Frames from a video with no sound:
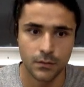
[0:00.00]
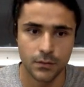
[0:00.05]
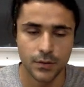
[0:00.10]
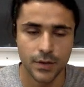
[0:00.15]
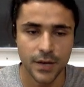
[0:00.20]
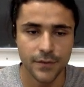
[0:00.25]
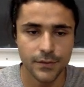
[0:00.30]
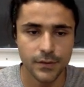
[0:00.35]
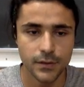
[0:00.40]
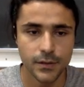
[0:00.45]
So
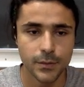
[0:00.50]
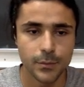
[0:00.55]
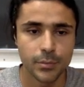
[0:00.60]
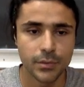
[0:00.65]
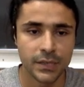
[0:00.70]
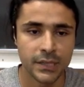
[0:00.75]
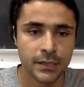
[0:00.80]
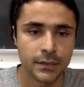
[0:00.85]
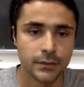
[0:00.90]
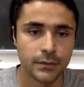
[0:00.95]
having
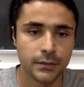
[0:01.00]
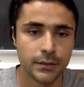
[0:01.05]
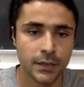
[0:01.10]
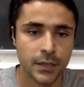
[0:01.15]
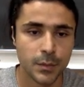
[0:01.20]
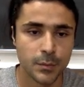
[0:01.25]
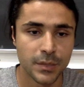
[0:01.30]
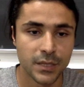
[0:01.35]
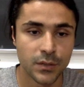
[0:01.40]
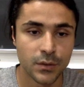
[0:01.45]
completed
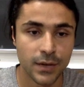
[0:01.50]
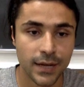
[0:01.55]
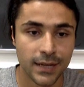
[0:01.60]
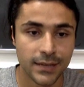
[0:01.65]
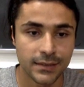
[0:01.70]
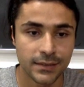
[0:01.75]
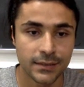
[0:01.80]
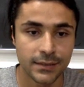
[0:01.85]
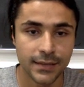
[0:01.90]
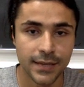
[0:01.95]
the amino
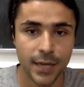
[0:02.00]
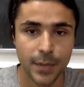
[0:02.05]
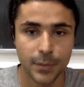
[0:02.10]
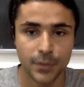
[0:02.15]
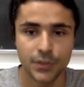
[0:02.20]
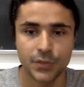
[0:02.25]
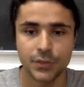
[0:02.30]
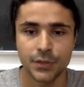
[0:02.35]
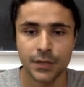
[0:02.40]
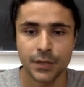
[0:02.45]
acid
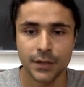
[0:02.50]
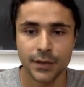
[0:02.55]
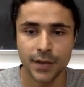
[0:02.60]
chemistry,